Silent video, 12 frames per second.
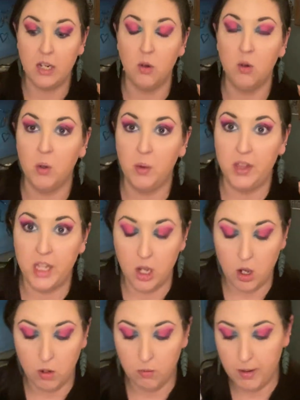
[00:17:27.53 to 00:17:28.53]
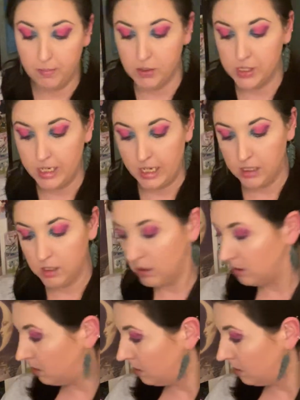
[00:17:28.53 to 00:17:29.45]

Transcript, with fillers: don't know what they all represent.